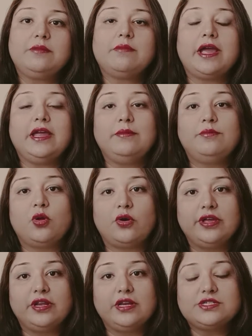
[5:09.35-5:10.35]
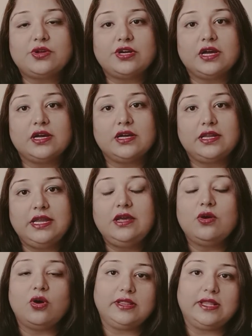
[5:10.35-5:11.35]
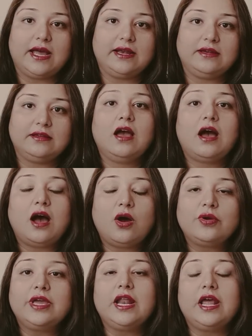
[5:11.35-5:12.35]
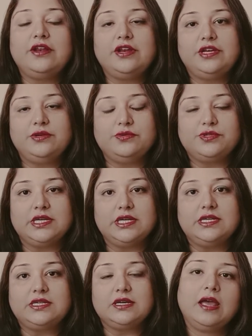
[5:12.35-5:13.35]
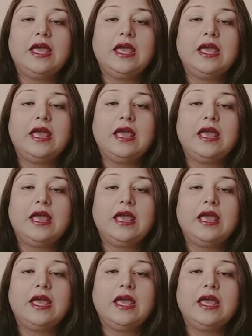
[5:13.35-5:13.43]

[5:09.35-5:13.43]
My employer is not agreeing on that. How can I reduce it?